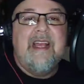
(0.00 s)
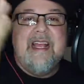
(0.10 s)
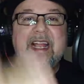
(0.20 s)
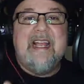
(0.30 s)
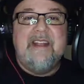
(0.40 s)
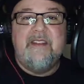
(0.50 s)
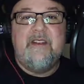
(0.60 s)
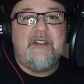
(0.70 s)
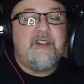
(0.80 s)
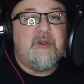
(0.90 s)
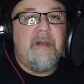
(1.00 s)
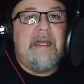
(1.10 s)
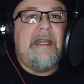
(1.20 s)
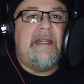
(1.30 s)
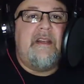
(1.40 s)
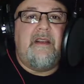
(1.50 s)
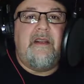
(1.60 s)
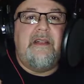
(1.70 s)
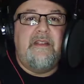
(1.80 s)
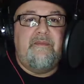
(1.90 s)
And you're straining and you're
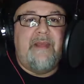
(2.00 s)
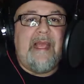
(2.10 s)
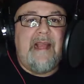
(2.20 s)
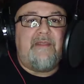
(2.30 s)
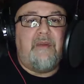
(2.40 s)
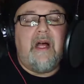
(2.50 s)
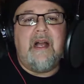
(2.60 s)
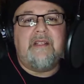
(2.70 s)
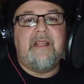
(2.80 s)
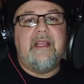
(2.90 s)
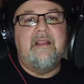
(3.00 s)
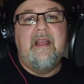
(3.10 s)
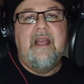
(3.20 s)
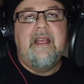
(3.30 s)
cutting these big ass blocks, and